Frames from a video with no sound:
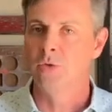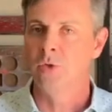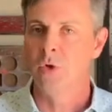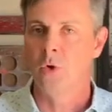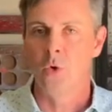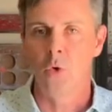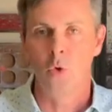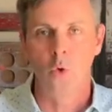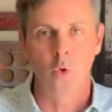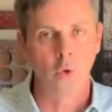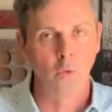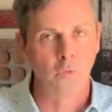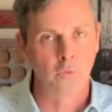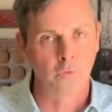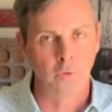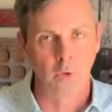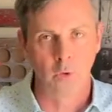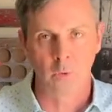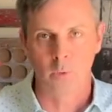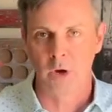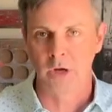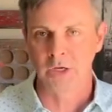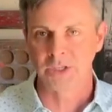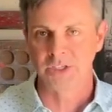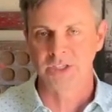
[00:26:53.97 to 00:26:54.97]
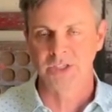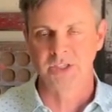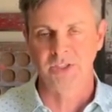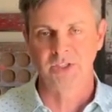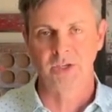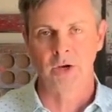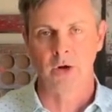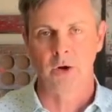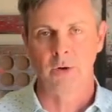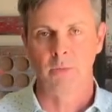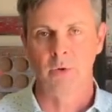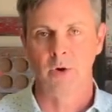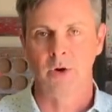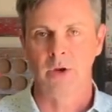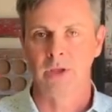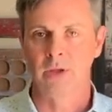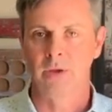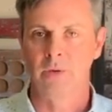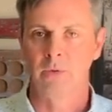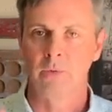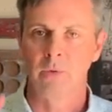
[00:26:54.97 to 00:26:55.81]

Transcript: The whole foot washing ceremony.